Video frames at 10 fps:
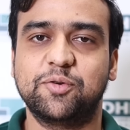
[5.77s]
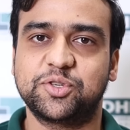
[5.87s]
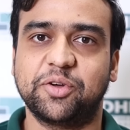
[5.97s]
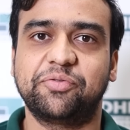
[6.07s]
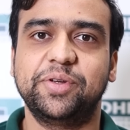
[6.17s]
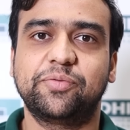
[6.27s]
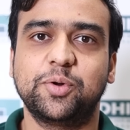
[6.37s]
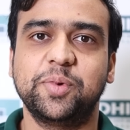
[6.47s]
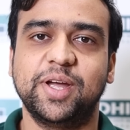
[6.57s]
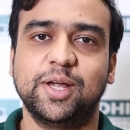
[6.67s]
was suffering
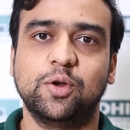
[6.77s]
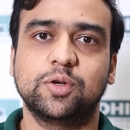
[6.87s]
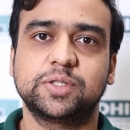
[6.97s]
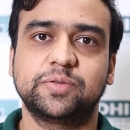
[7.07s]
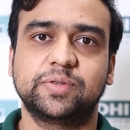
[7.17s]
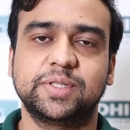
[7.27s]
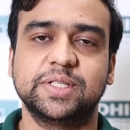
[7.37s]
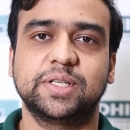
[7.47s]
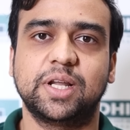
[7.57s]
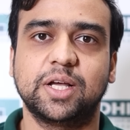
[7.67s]
from hair loss since
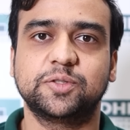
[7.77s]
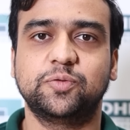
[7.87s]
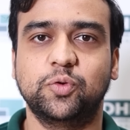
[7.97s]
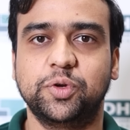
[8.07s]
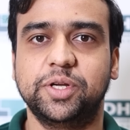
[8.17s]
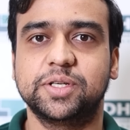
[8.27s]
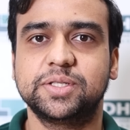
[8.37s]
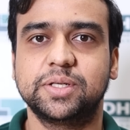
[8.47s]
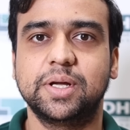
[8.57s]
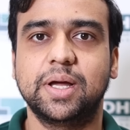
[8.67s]
the last 4 years
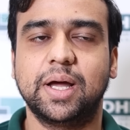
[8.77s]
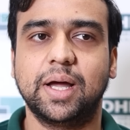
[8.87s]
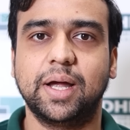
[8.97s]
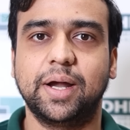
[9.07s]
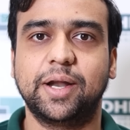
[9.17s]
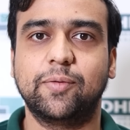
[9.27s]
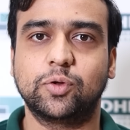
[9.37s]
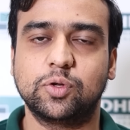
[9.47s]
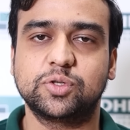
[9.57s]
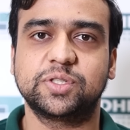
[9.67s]
and I was
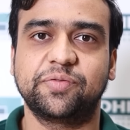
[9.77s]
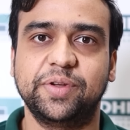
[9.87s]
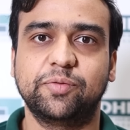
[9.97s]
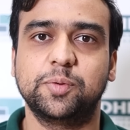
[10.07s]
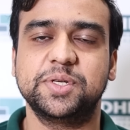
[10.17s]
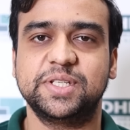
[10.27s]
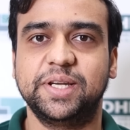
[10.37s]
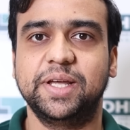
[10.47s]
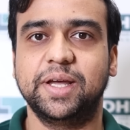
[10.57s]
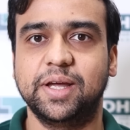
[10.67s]
also suffering from
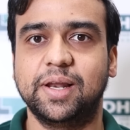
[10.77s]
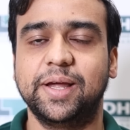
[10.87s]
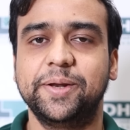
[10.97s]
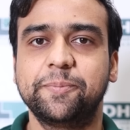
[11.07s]
receding hairline.